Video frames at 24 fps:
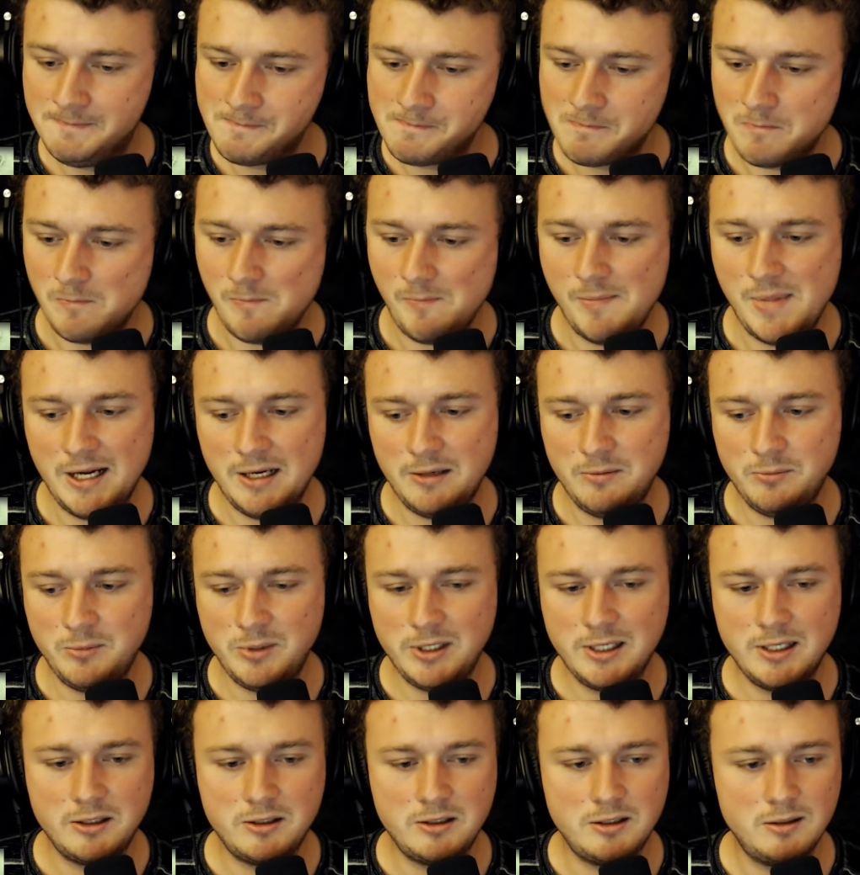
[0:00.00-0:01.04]
man, we
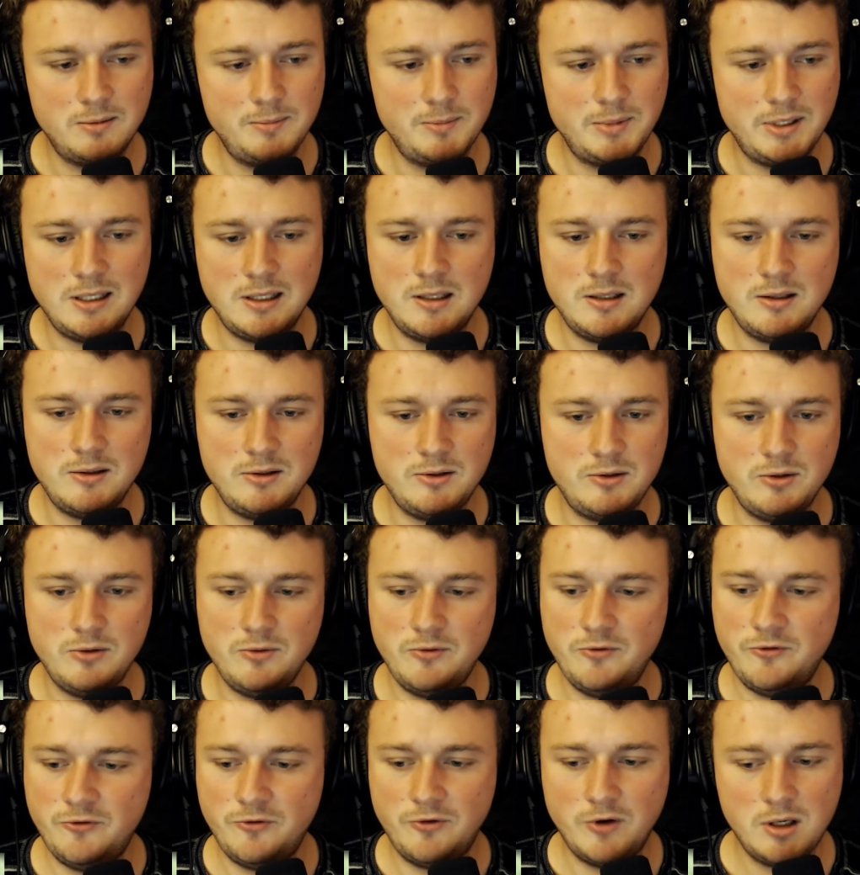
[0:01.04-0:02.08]
gotta come together, dude.
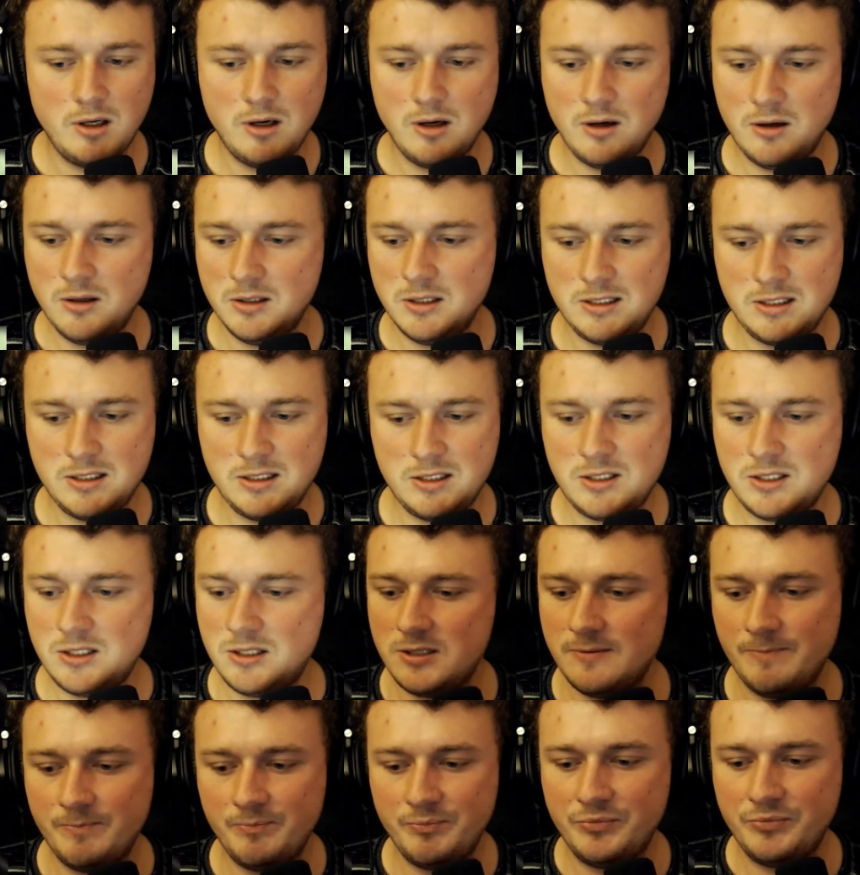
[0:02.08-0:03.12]
Fuck all this
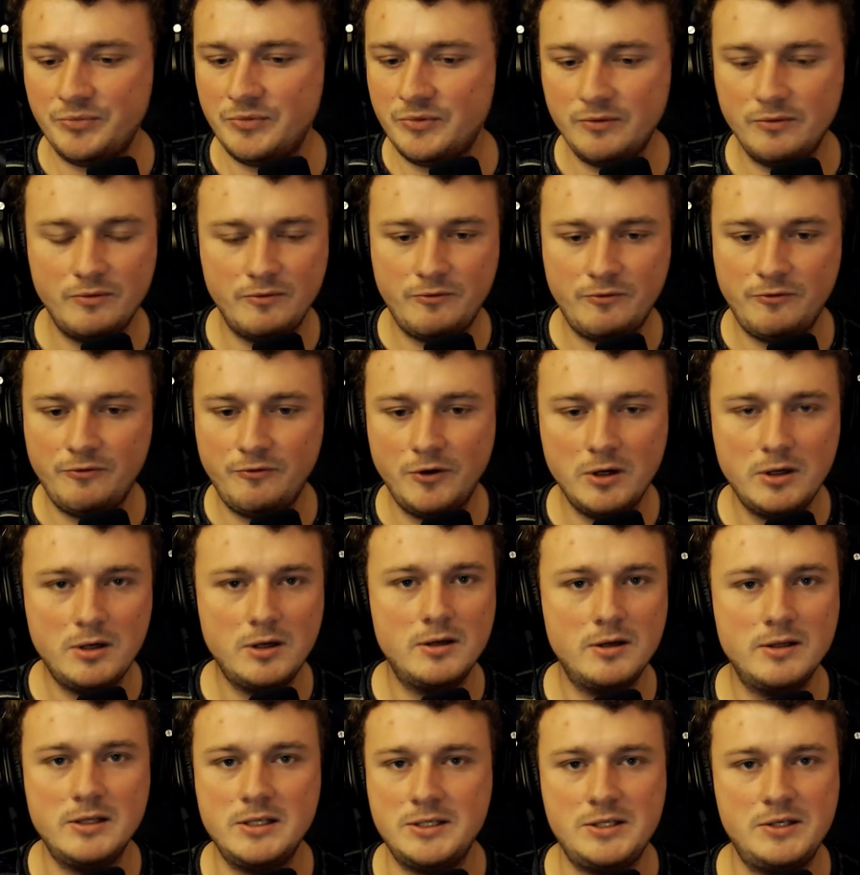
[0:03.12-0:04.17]

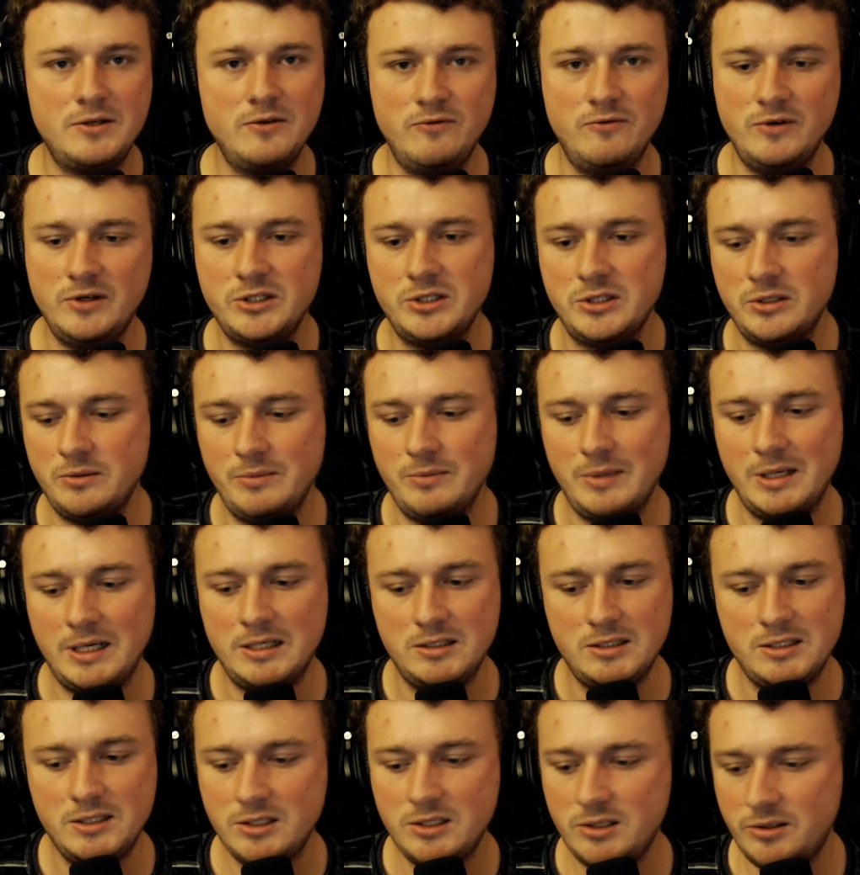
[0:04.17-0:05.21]
division, man.
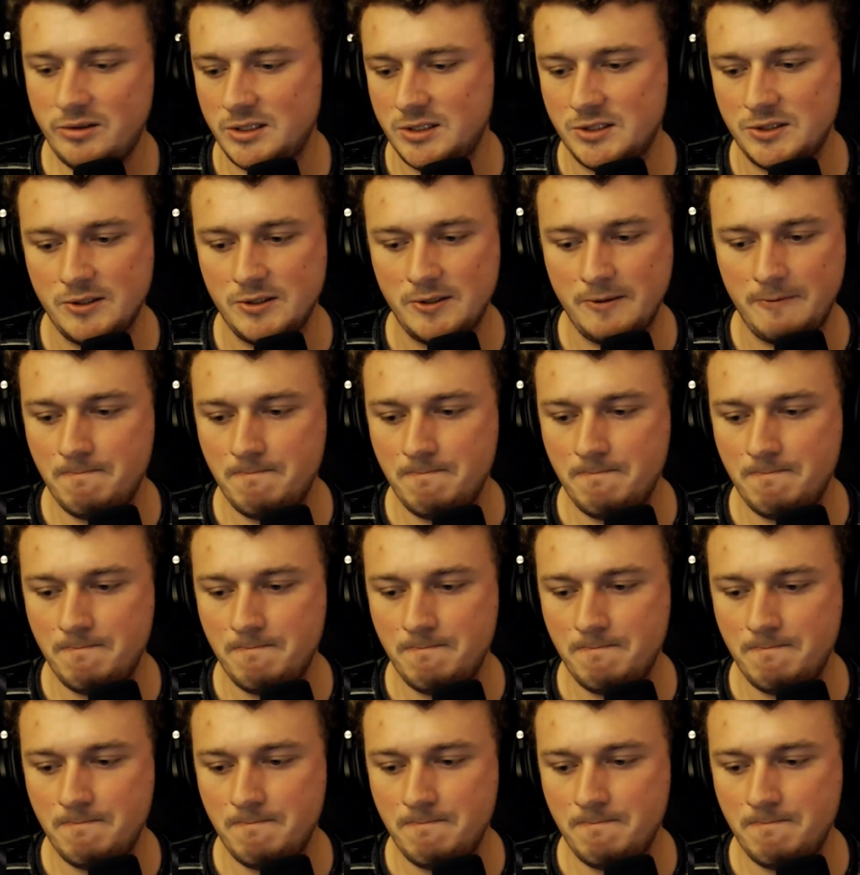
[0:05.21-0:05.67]
Seriously.